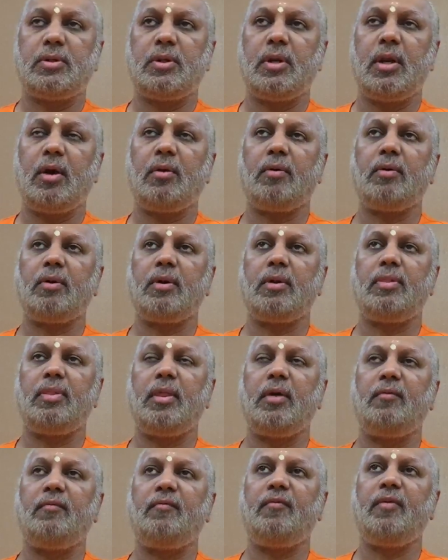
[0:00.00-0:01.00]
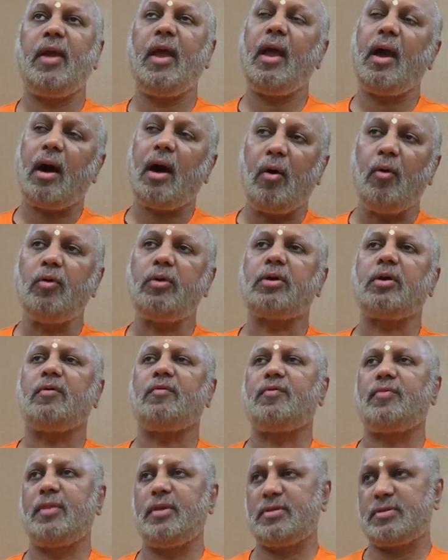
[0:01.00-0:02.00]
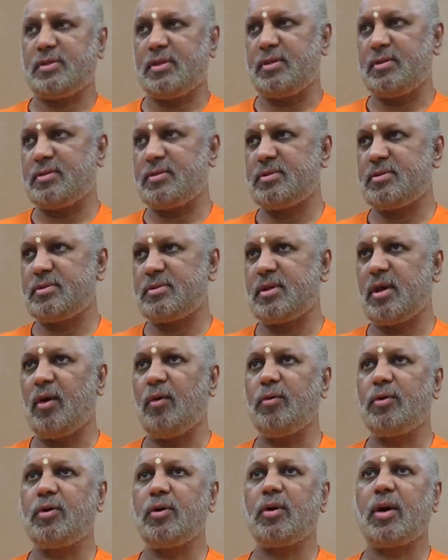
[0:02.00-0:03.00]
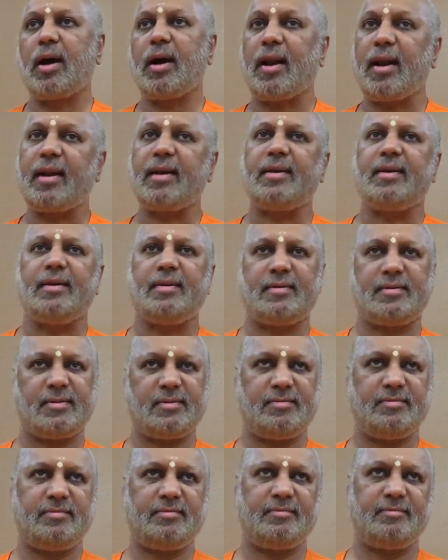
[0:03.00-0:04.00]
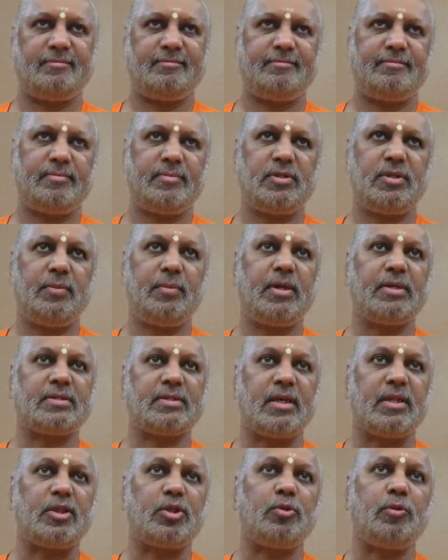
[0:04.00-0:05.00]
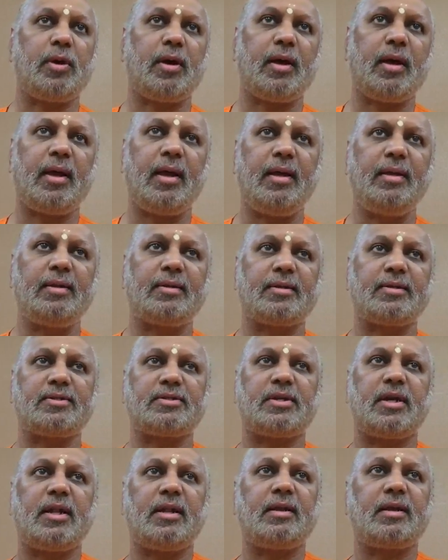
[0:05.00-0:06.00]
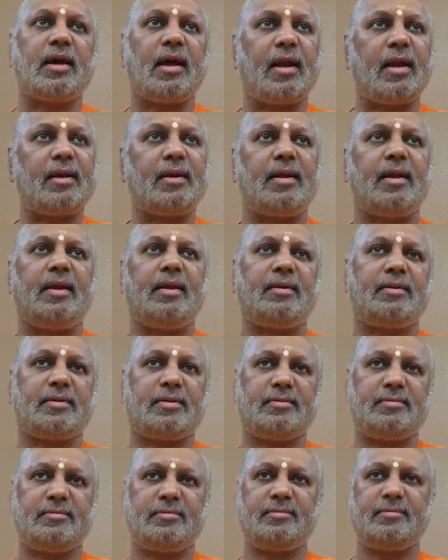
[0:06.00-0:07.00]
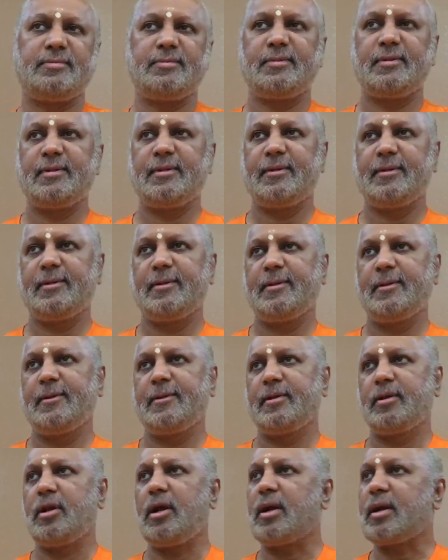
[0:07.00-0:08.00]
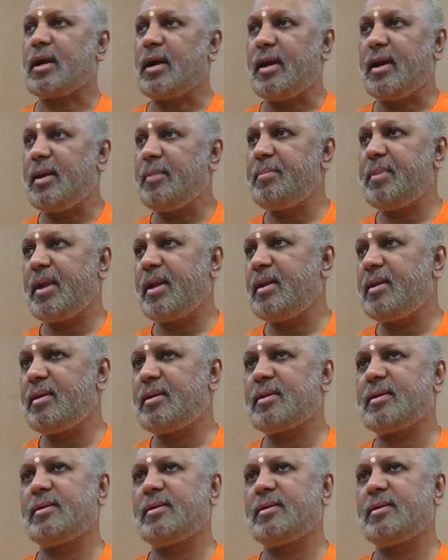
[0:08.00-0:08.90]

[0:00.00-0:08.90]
Now, the way out of this is how to correct it. See, because Sattva interested in correcting it, not condemning it,